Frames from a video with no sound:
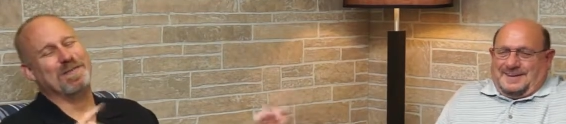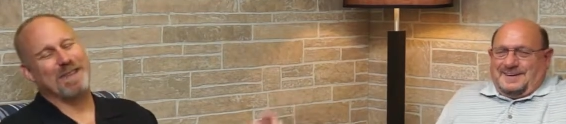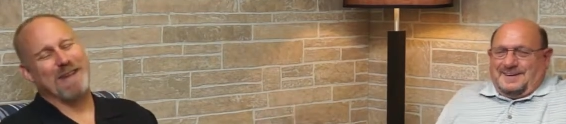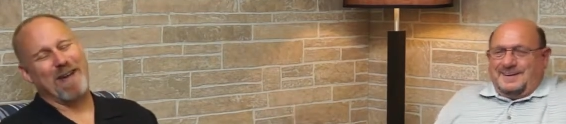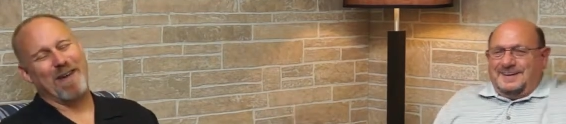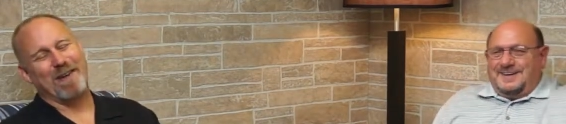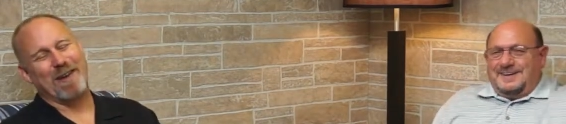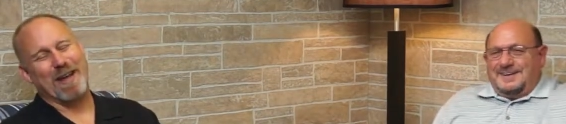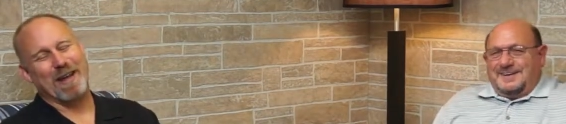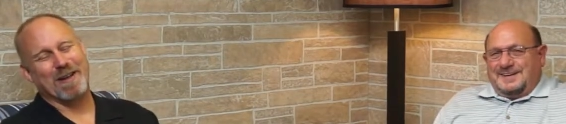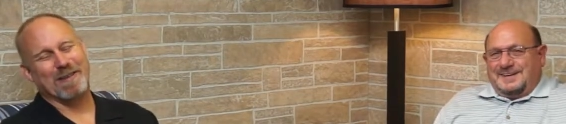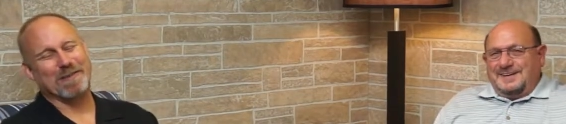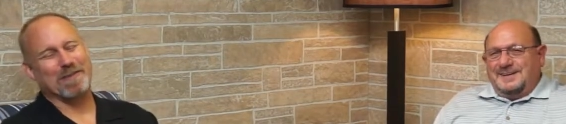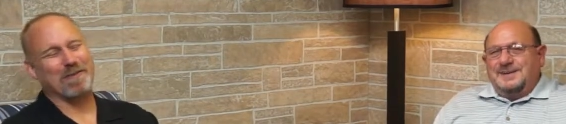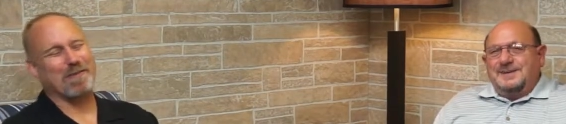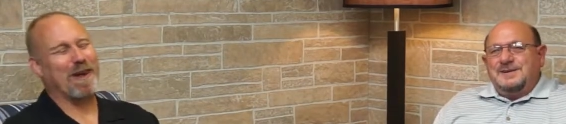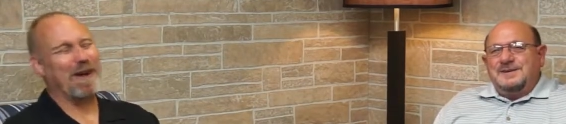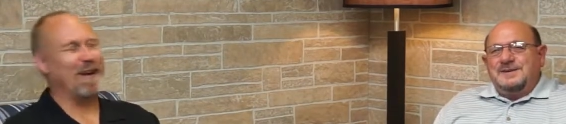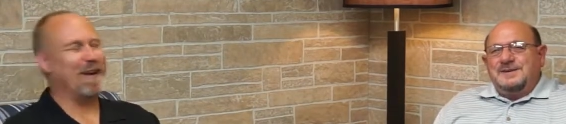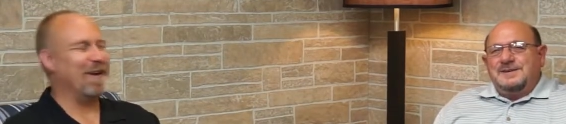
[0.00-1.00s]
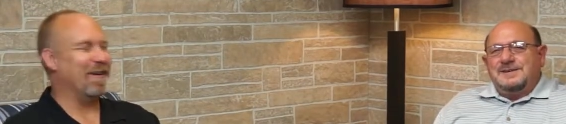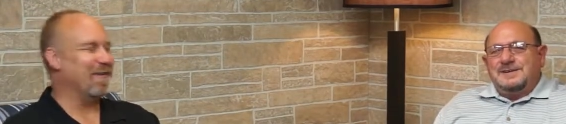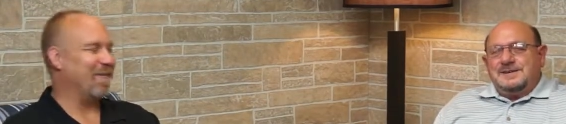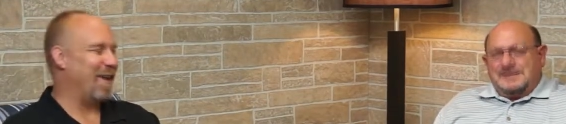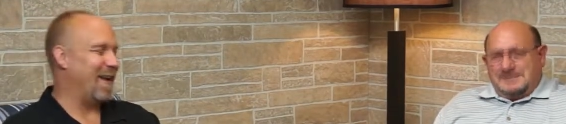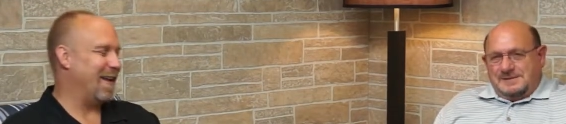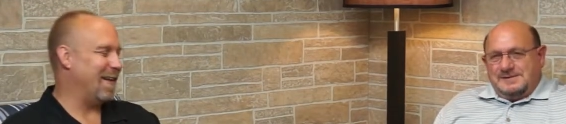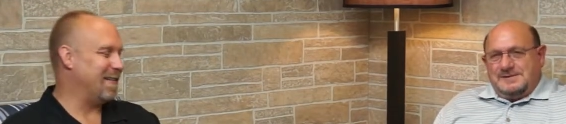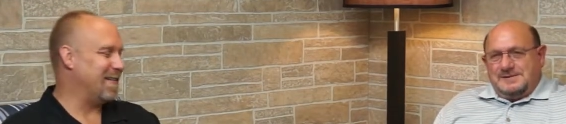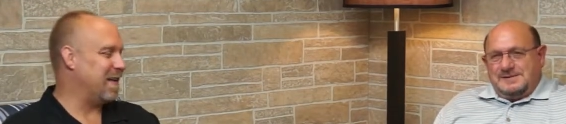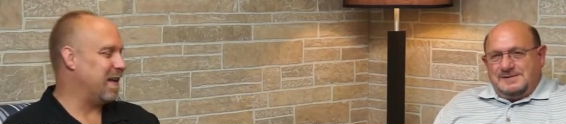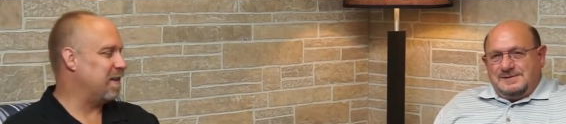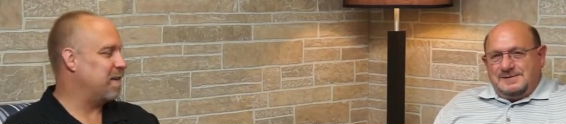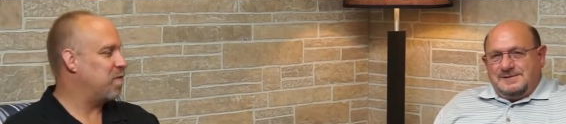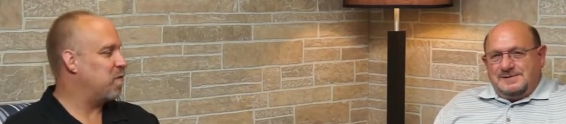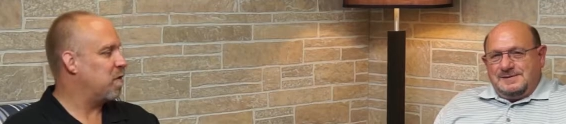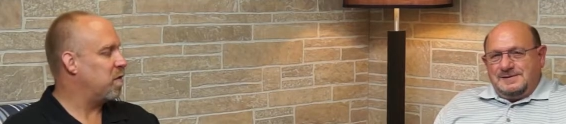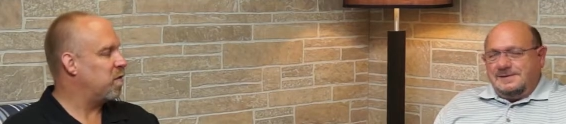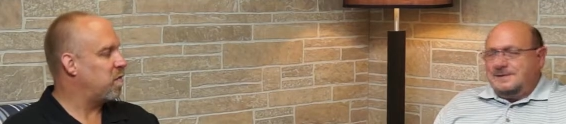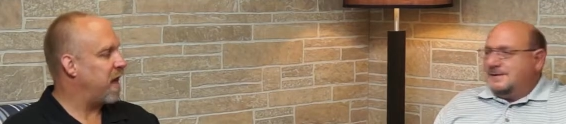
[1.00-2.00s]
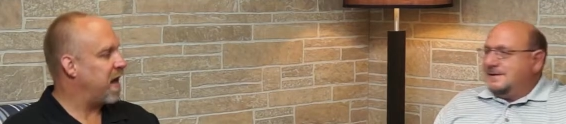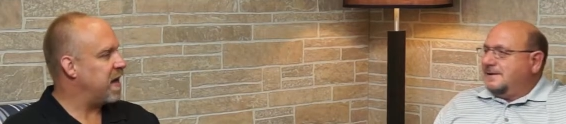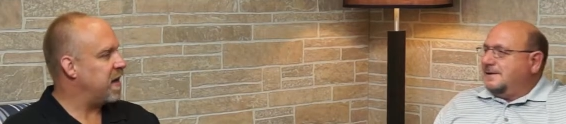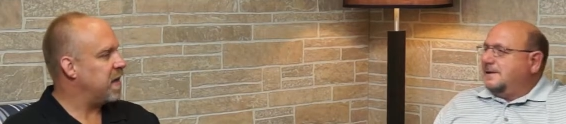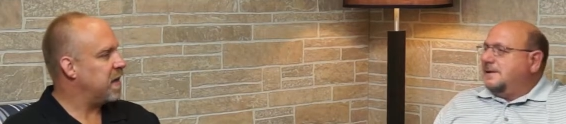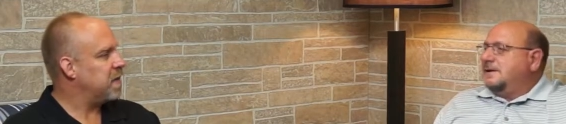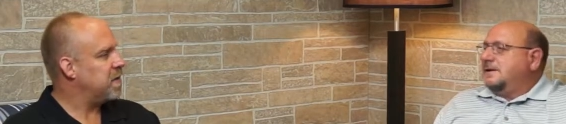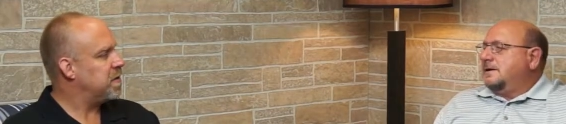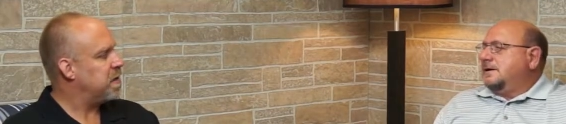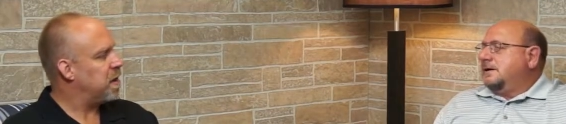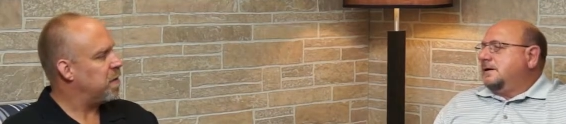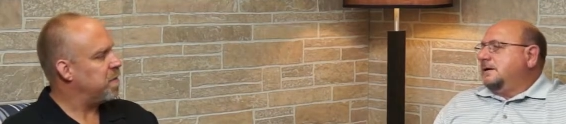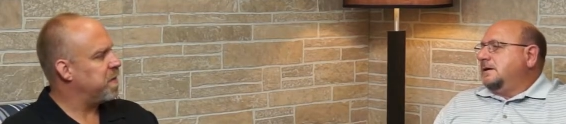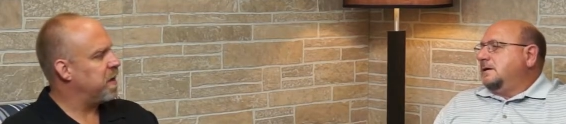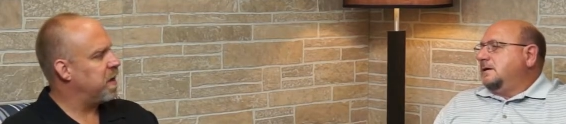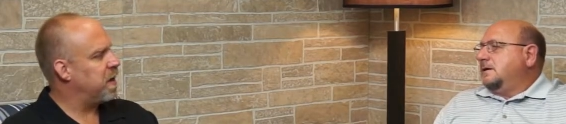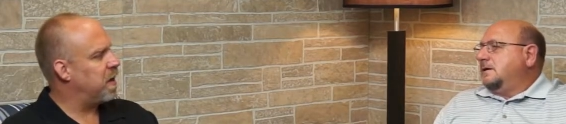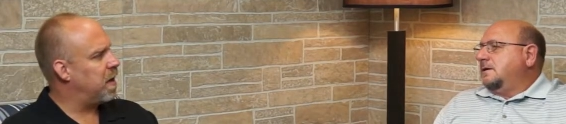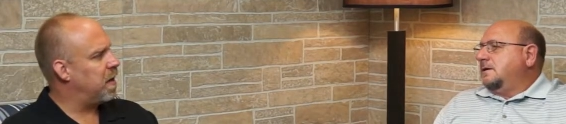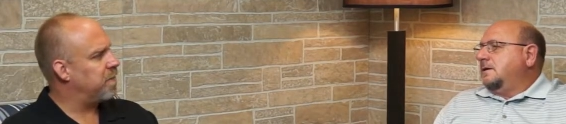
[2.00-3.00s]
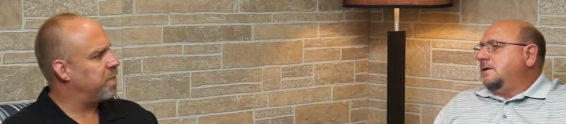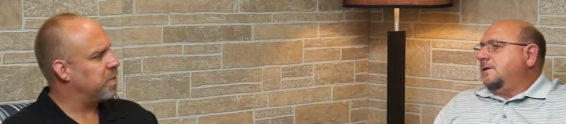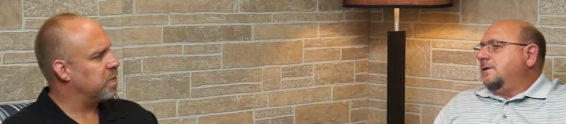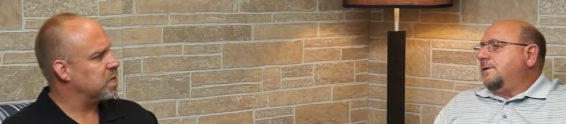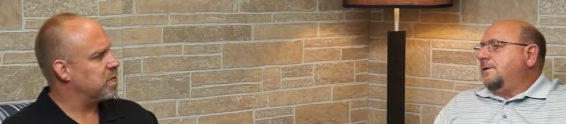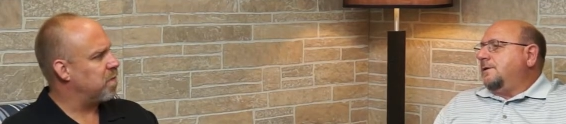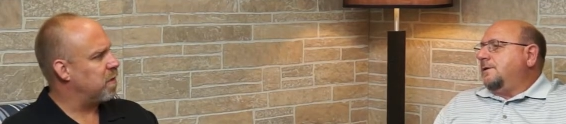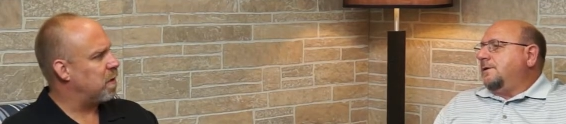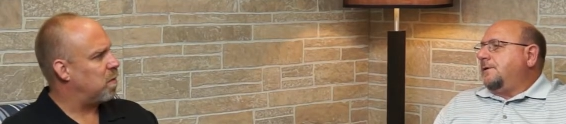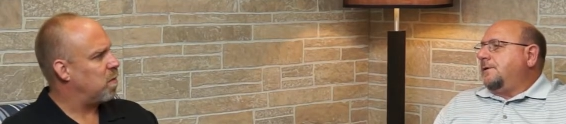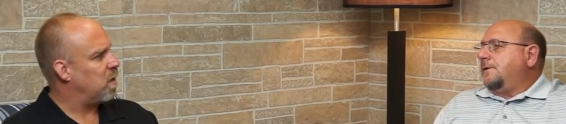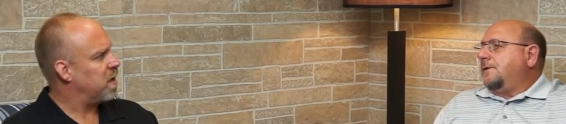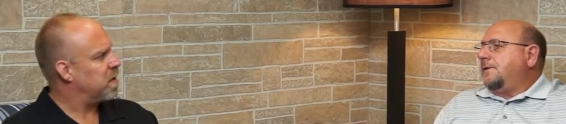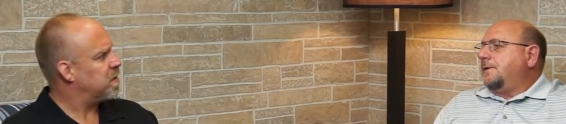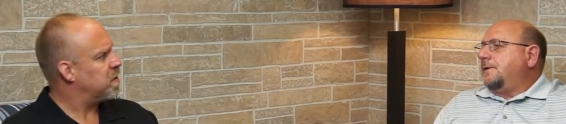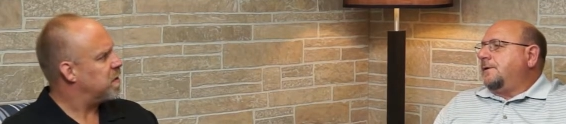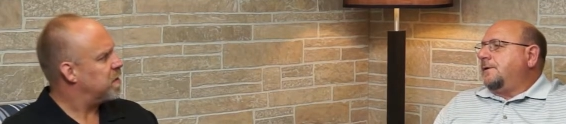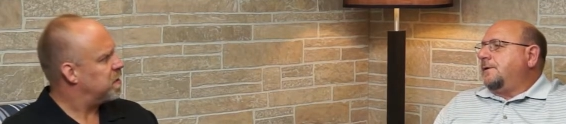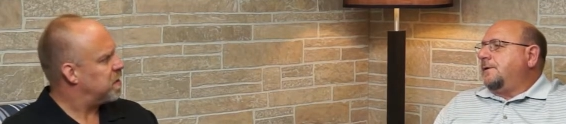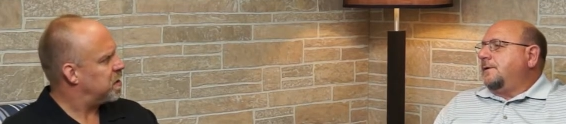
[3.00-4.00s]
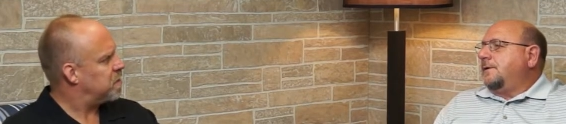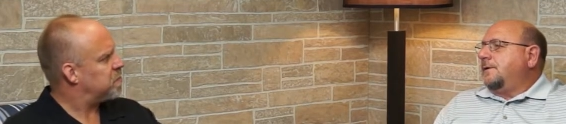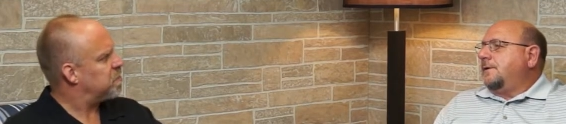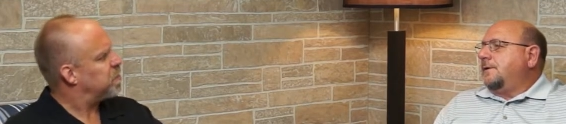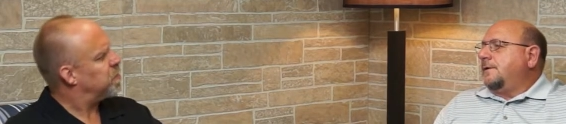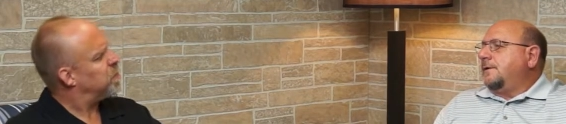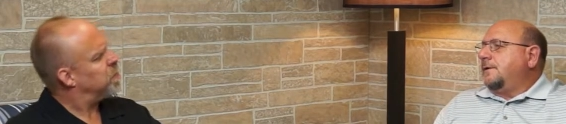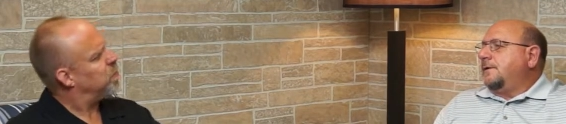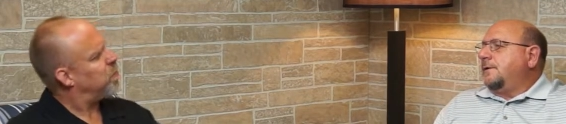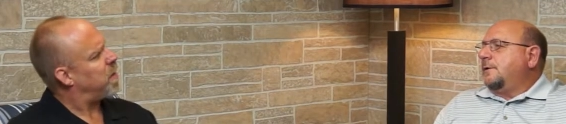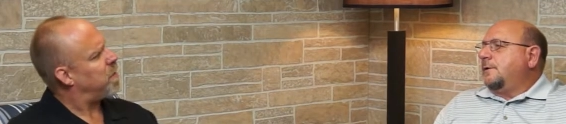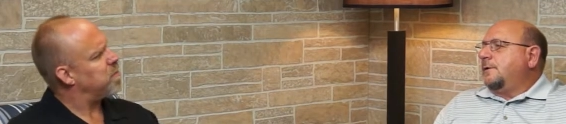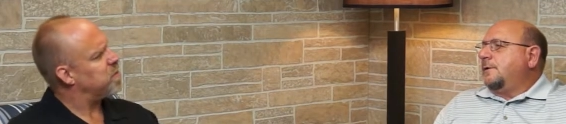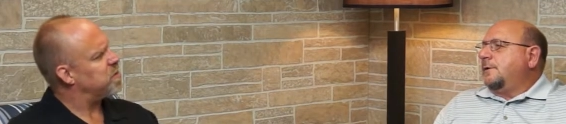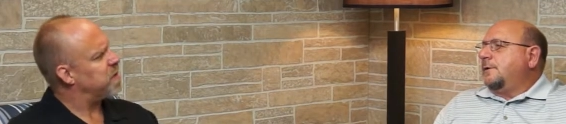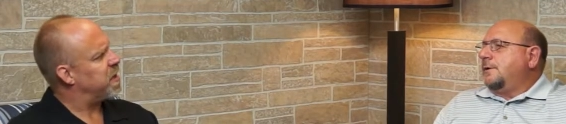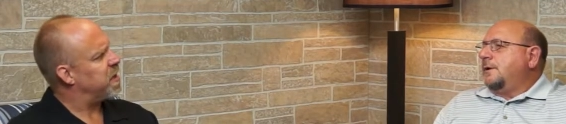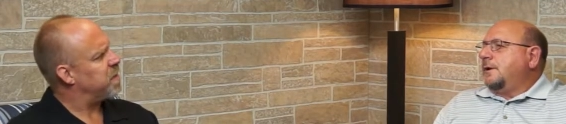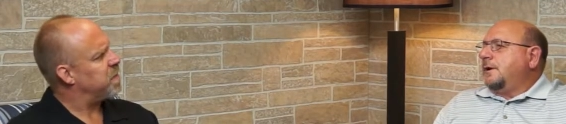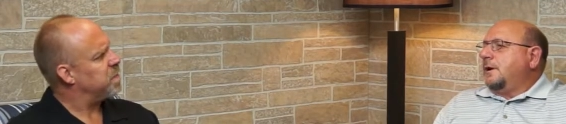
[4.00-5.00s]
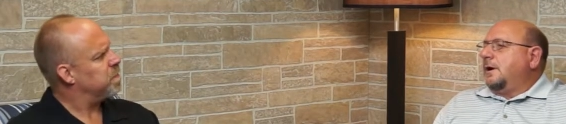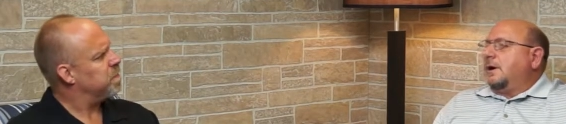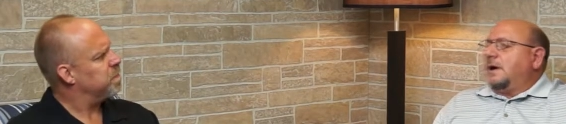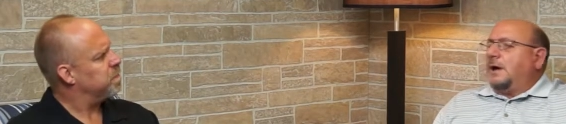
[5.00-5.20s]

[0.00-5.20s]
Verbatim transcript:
Speaker 1: county council right here, Randy Sutton. Well, Randy, tell me uh, first of all, what district do you represent?